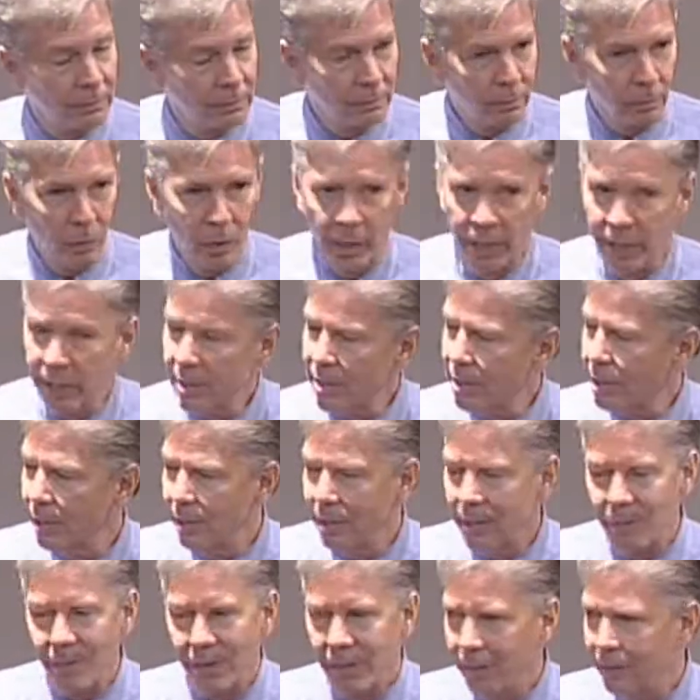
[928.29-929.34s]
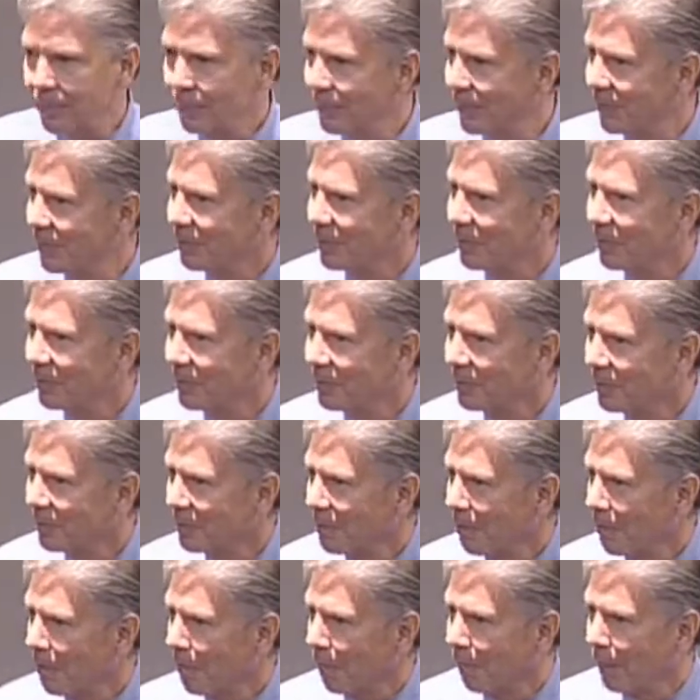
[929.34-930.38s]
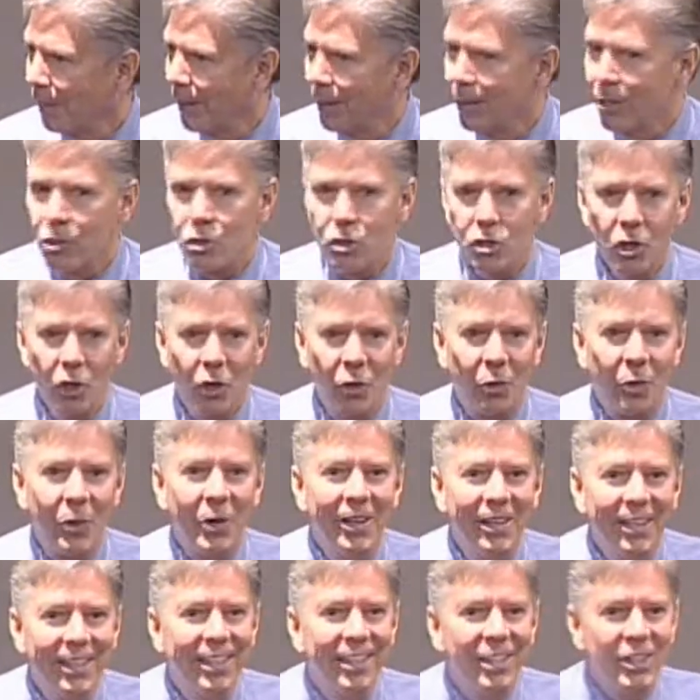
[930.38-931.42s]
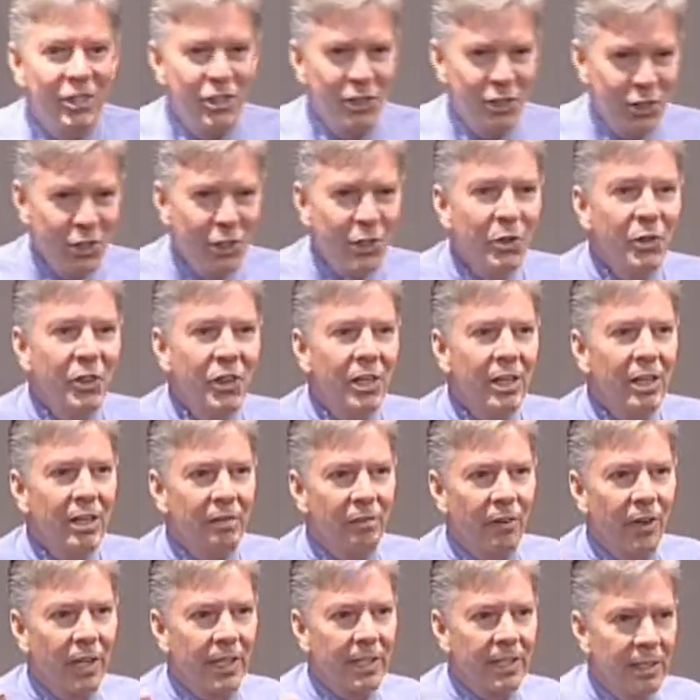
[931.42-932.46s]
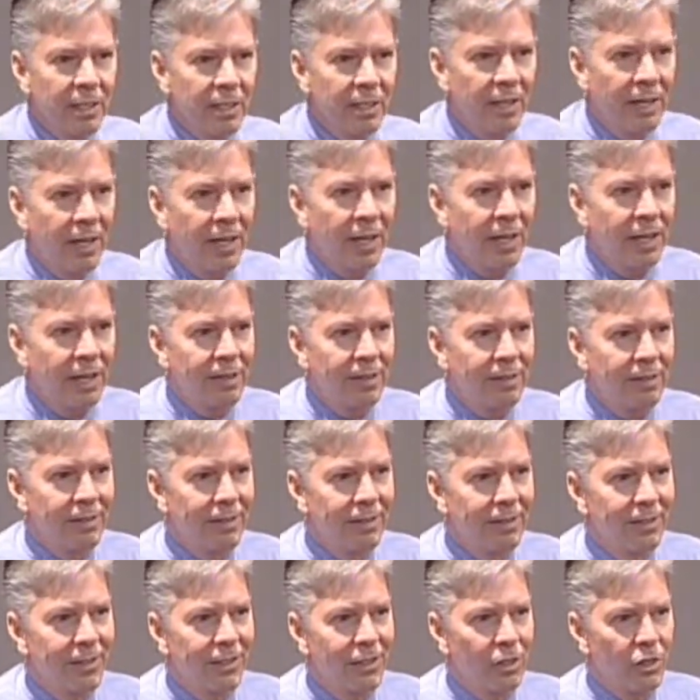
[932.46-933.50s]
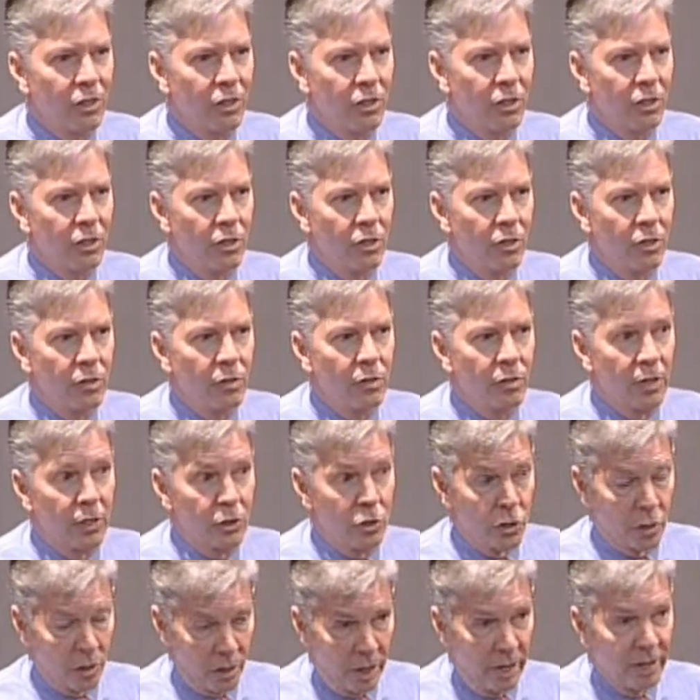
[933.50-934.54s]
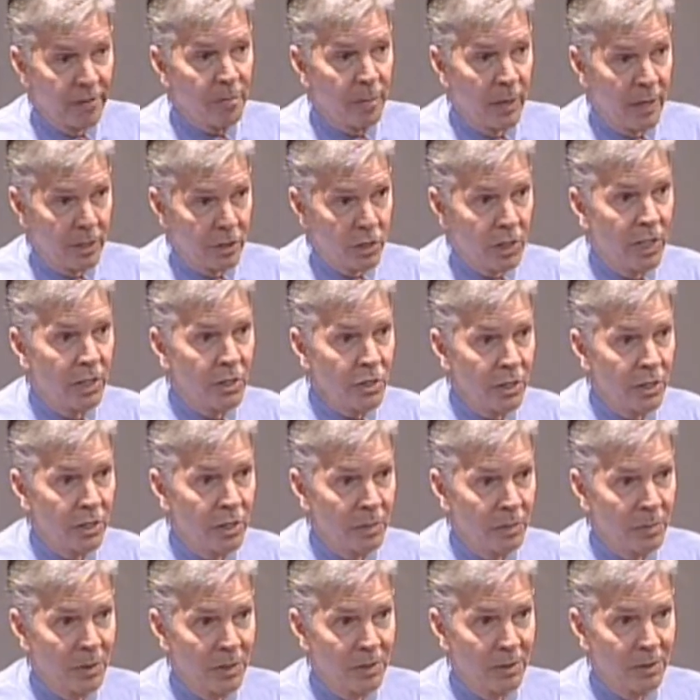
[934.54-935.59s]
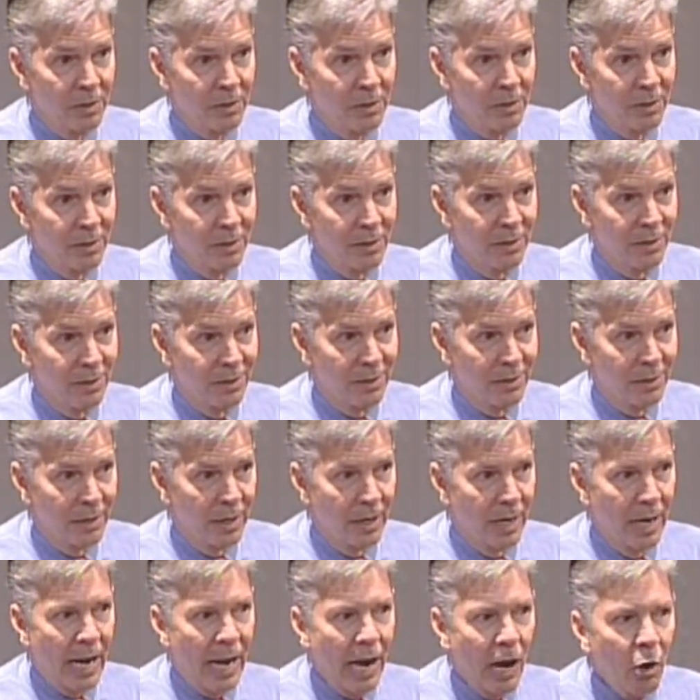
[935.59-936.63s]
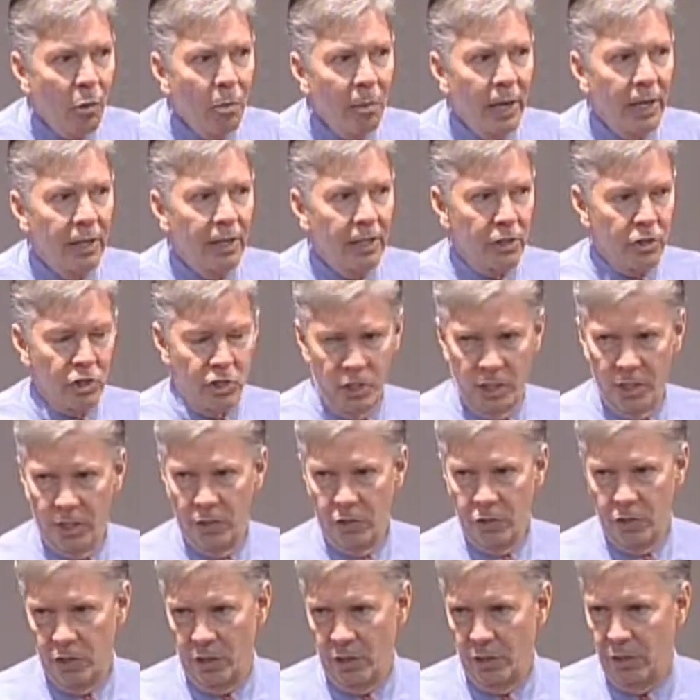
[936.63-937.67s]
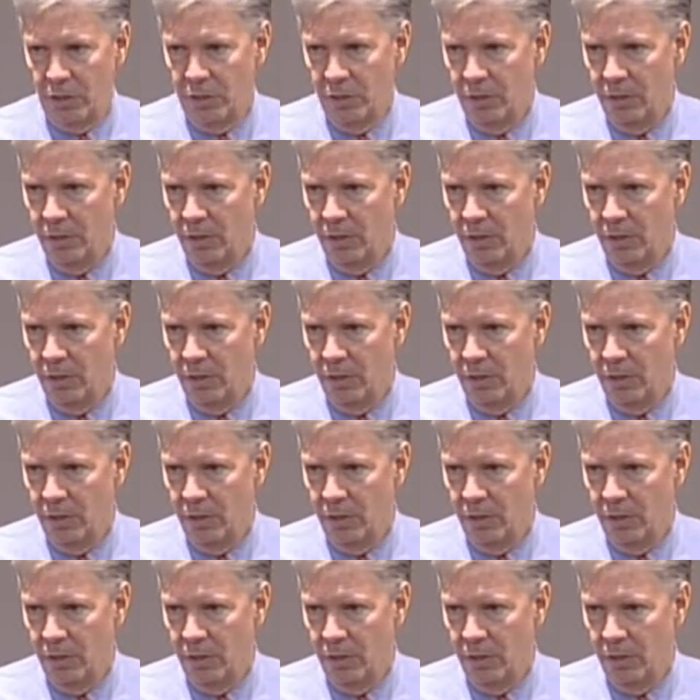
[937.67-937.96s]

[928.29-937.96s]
Brian said it doesn't matter. So, do you think if I did that your life might change a little bit? How might it change here?